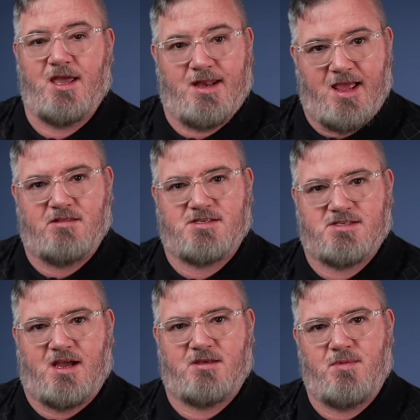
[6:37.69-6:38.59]
And now this
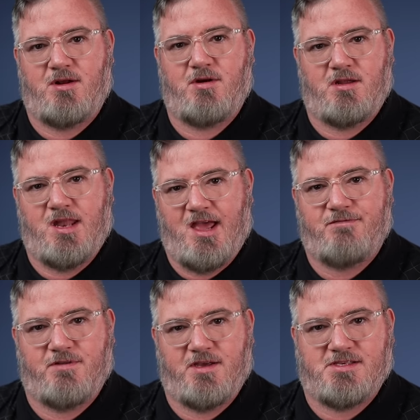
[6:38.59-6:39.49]
documentary on
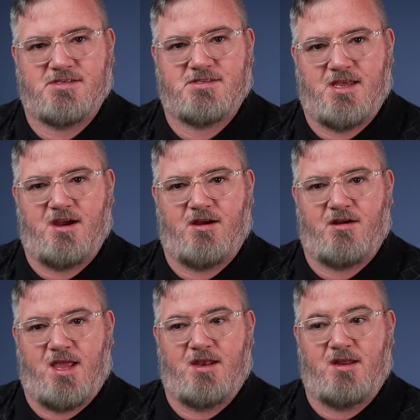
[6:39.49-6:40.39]
Netflix is
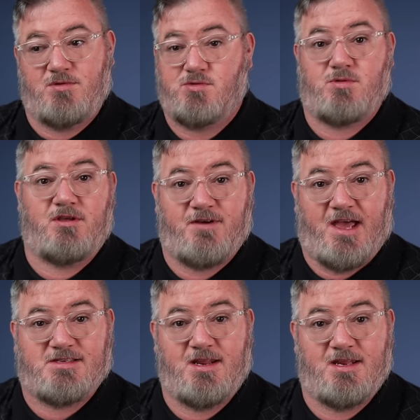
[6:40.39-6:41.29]
there, and it was really
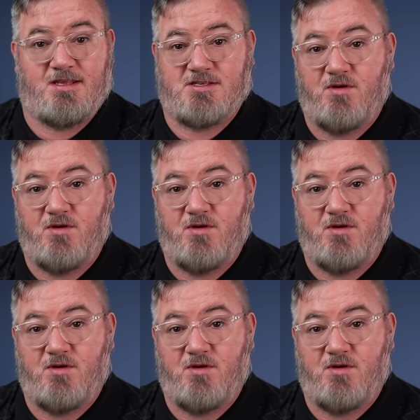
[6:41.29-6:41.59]
fascinating.